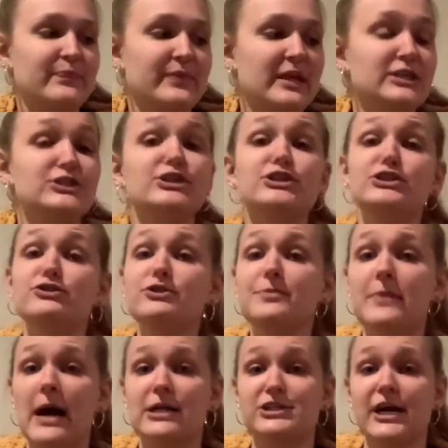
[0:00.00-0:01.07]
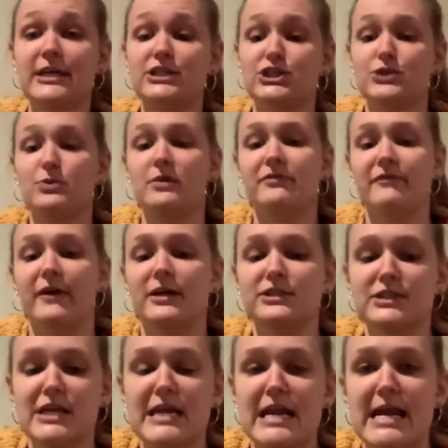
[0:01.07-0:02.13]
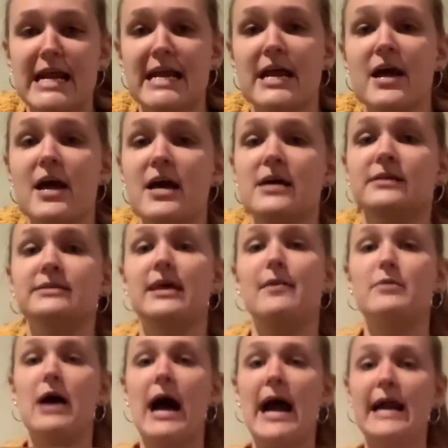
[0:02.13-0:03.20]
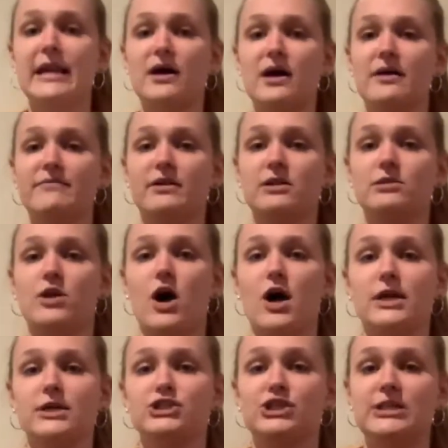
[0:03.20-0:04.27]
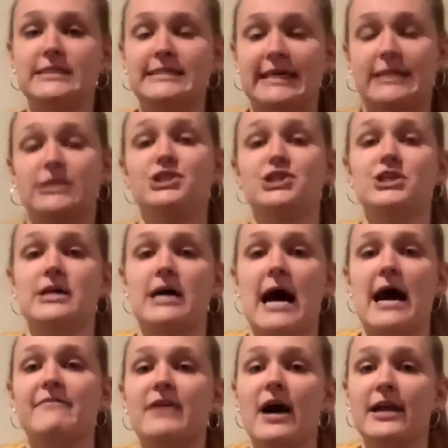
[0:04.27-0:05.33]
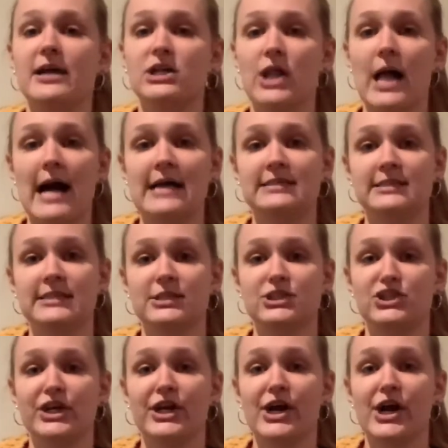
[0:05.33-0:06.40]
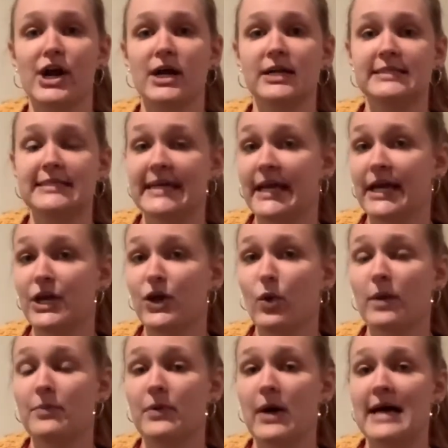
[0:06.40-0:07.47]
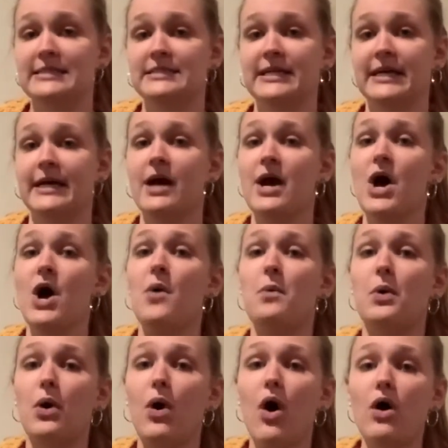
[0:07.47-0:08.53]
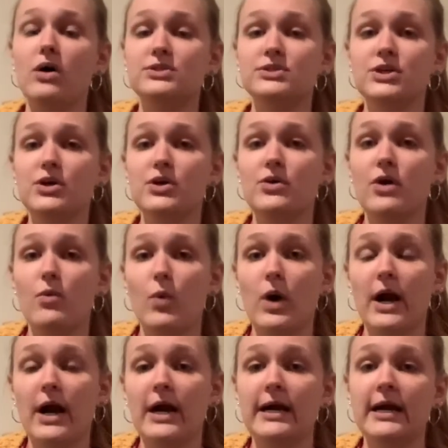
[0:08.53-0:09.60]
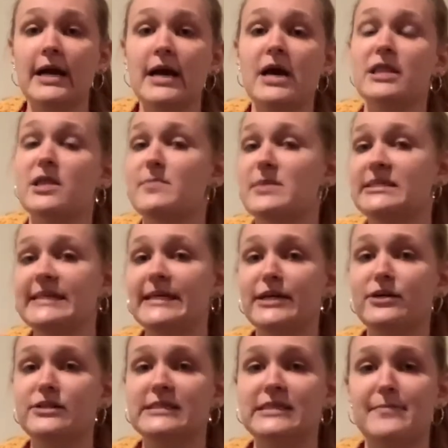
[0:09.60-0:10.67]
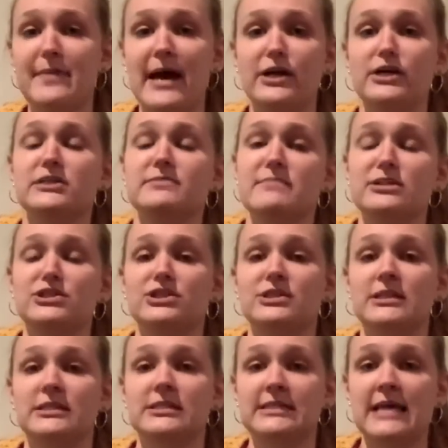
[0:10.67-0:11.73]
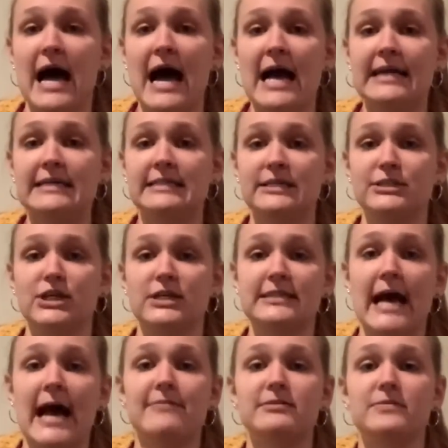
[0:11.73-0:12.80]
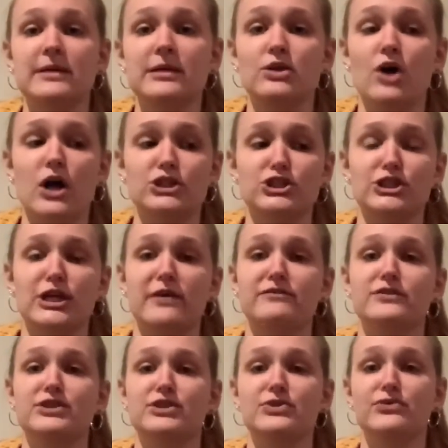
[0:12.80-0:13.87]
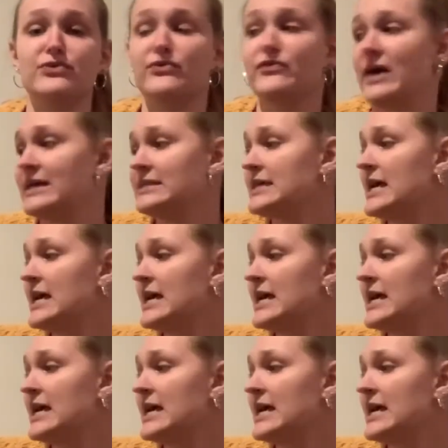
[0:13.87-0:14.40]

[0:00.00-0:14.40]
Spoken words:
To do the project, you will first need some kind of large dish. I've got a glass dish here. Tin or plastic will also work. The material doesn't matter as much as the size. It does have to be large enough to fit